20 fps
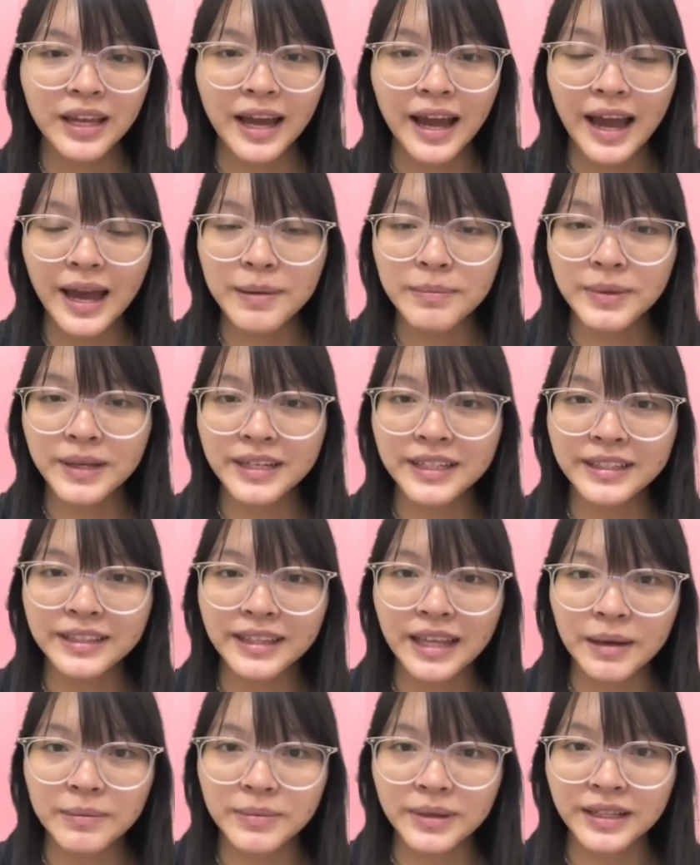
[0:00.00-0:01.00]
I made a
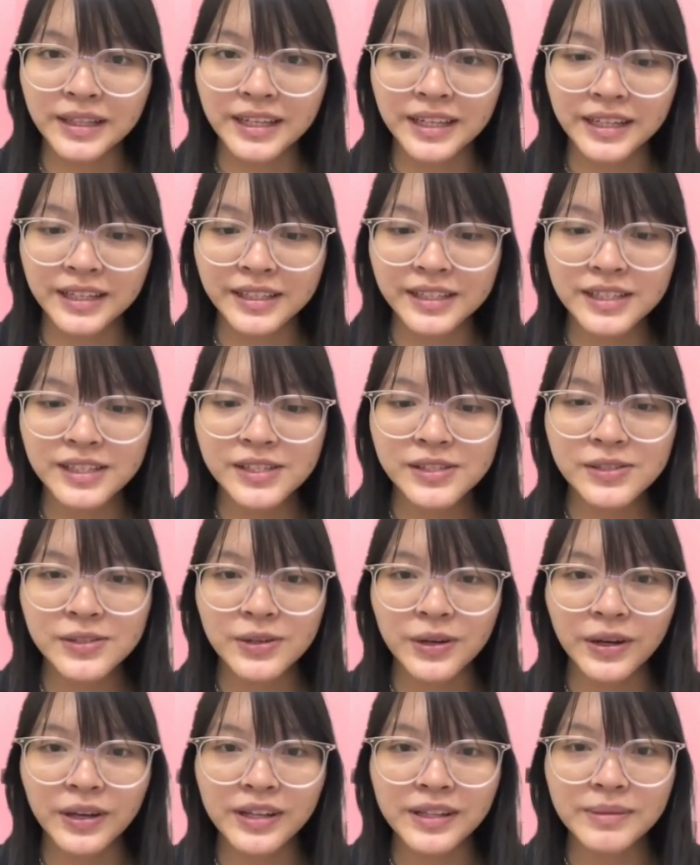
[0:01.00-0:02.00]
table here so
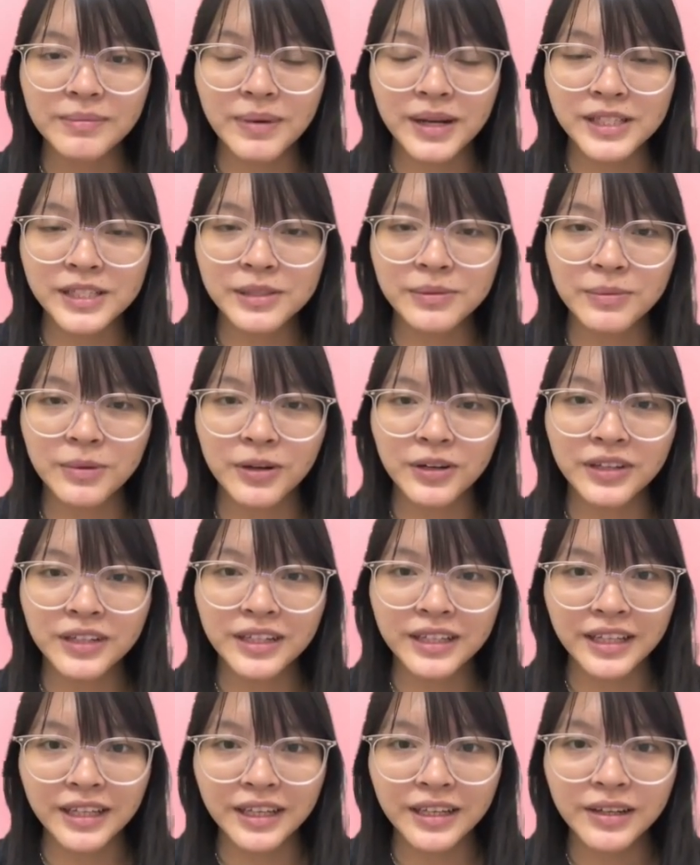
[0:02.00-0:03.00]
it's much more
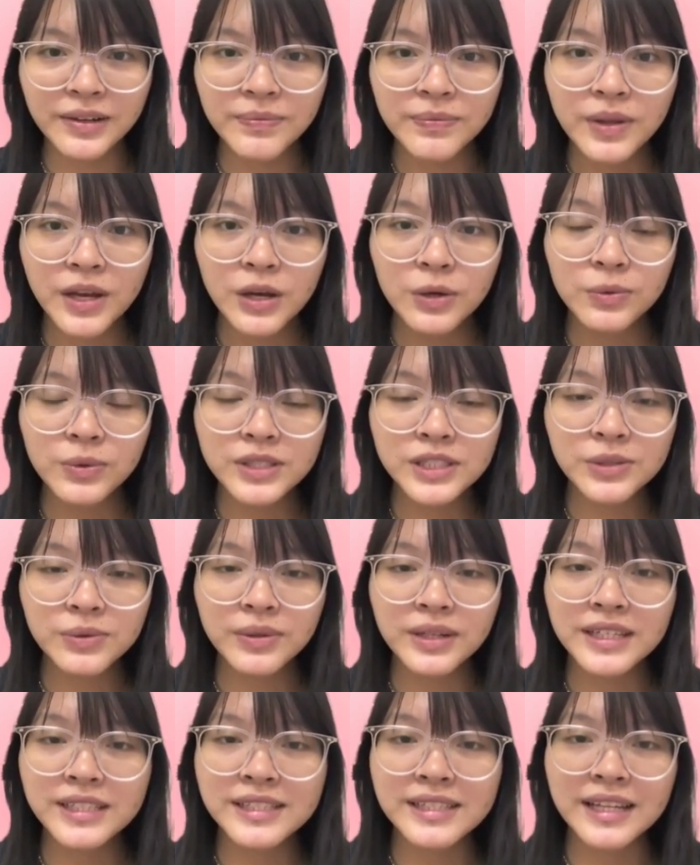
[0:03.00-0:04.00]
clear which one
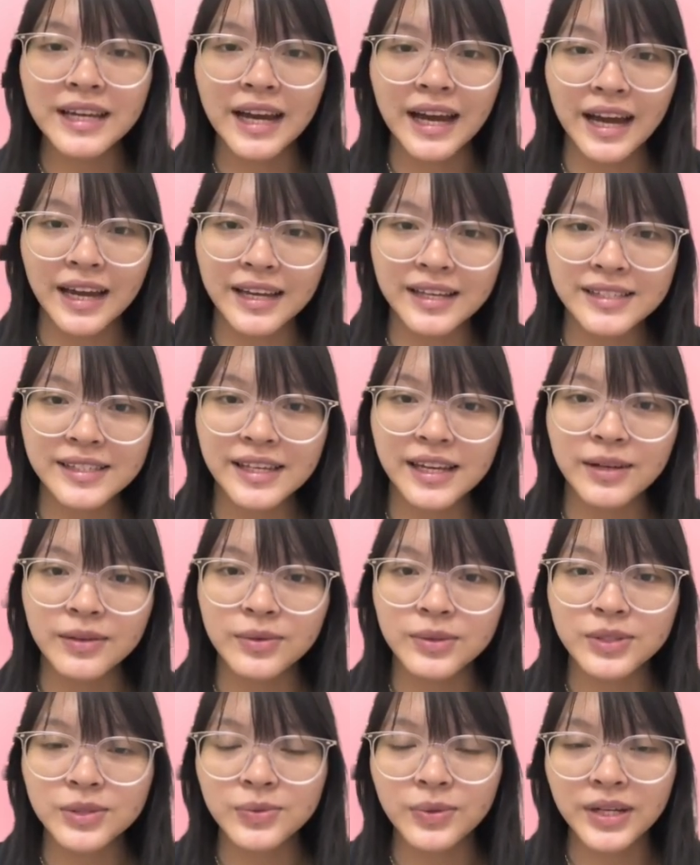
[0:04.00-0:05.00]
is the highest and
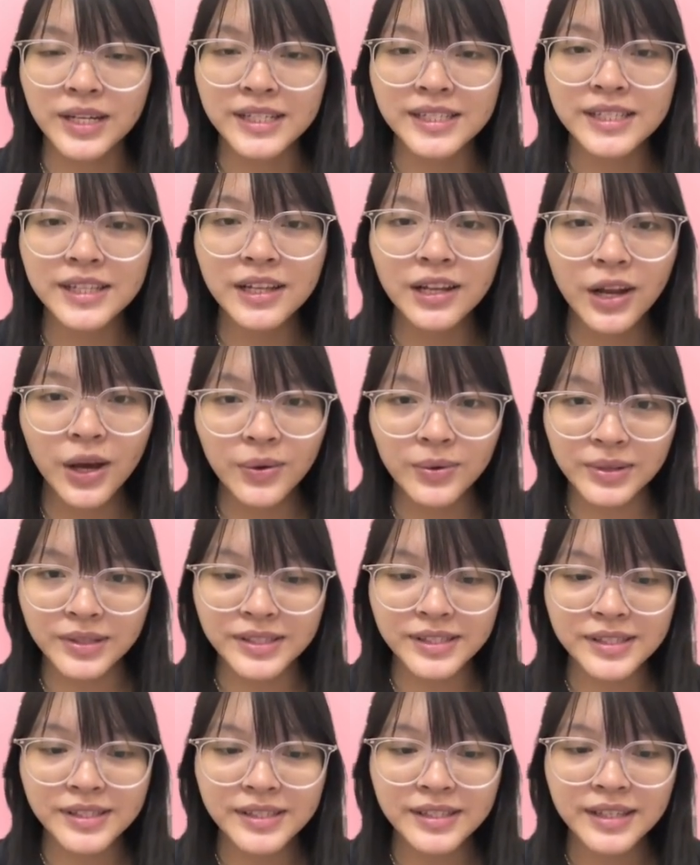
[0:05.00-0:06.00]
which one is the
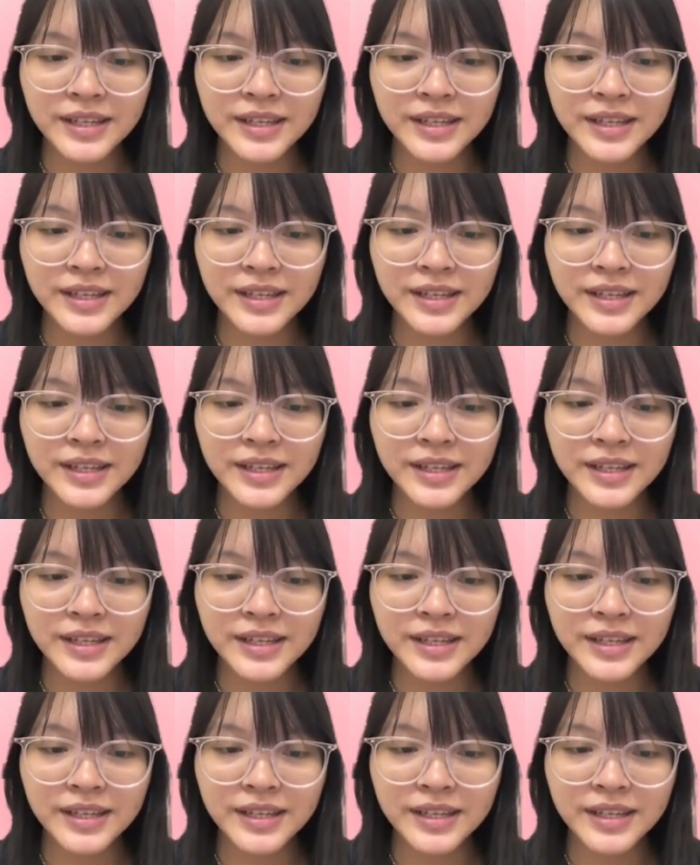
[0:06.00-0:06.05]
lowest.